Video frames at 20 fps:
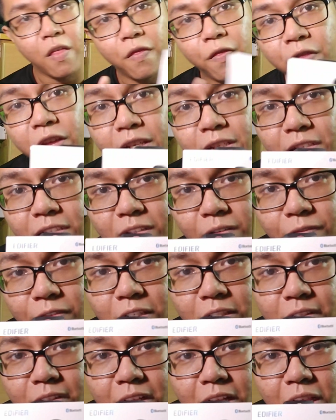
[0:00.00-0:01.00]
this is the
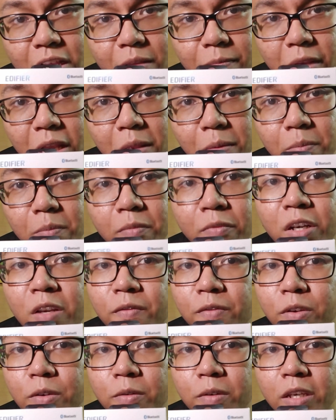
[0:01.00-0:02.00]
first time I'm
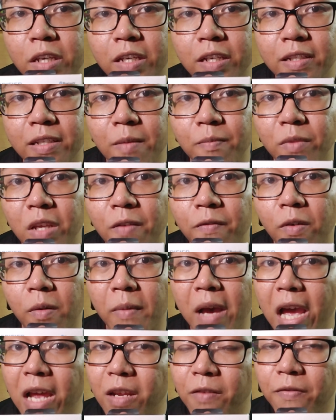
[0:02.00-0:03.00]
reviewing something from
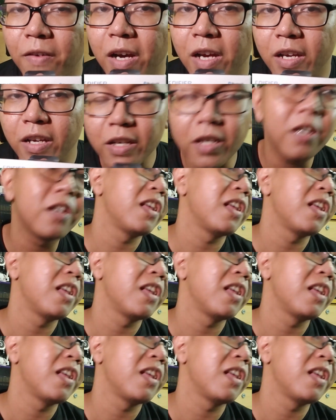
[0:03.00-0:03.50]
Edifier.